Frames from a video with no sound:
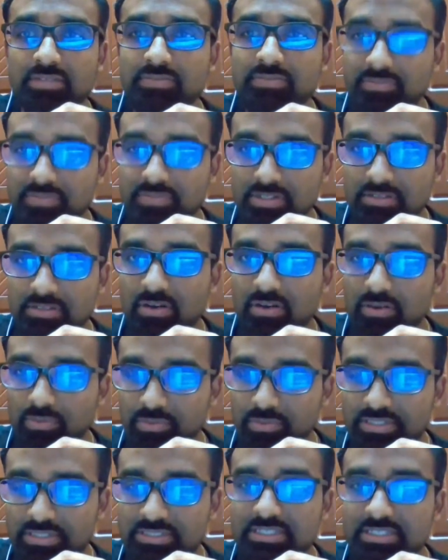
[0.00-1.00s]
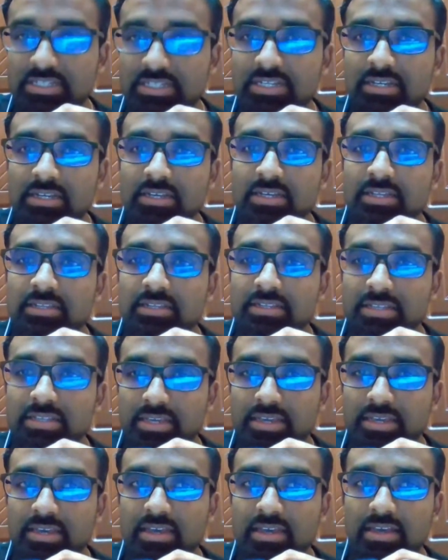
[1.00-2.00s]
they have recognized
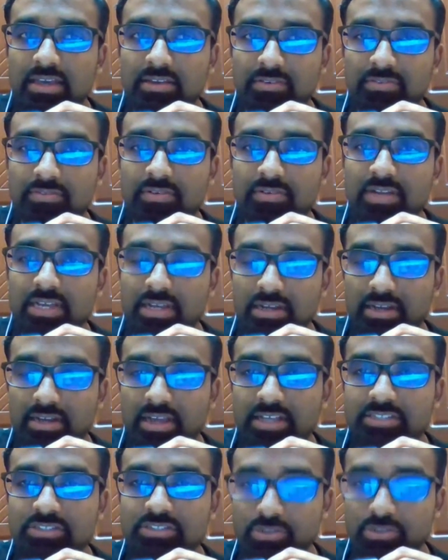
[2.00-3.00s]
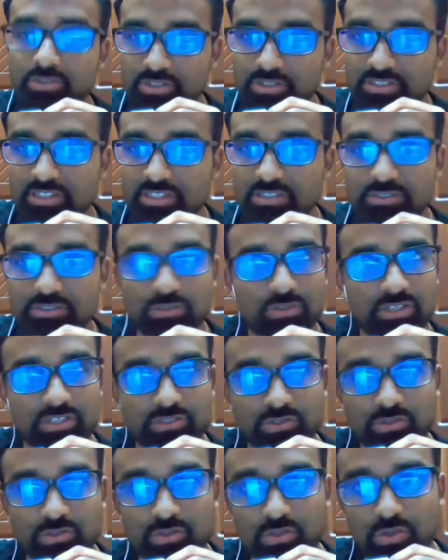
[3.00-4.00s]
UNISA. So there's no problem
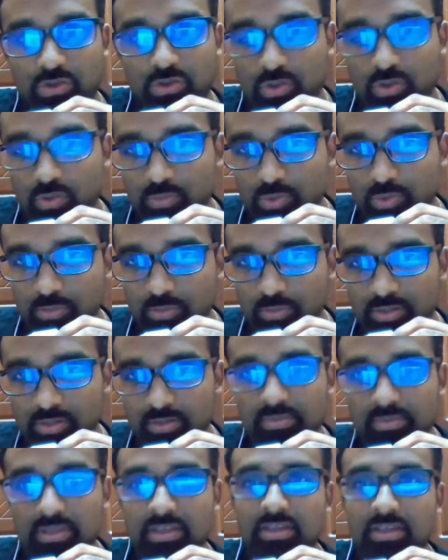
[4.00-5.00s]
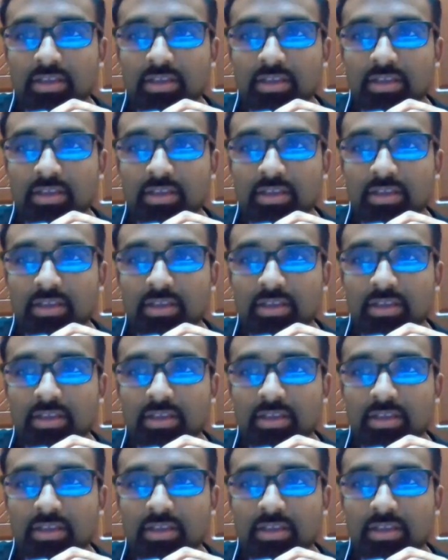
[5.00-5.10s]
in